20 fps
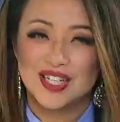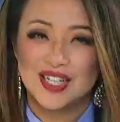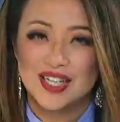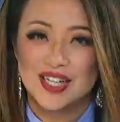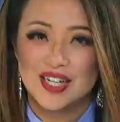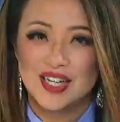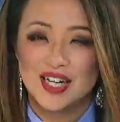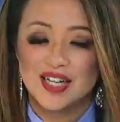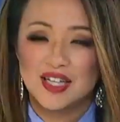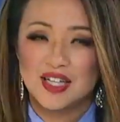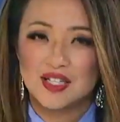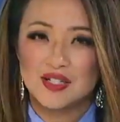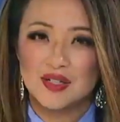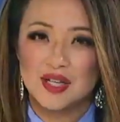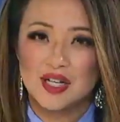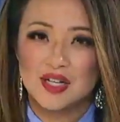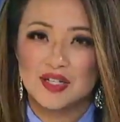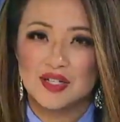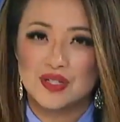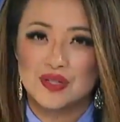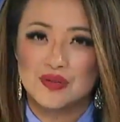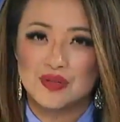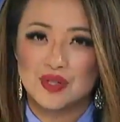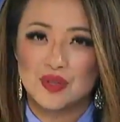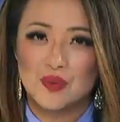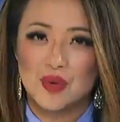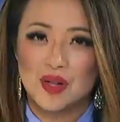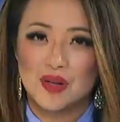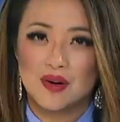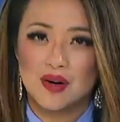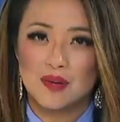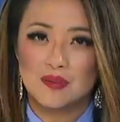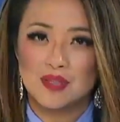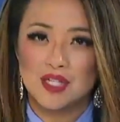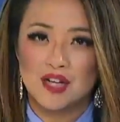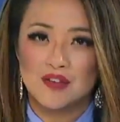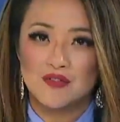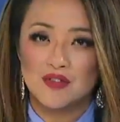And that's your latest news and weather update.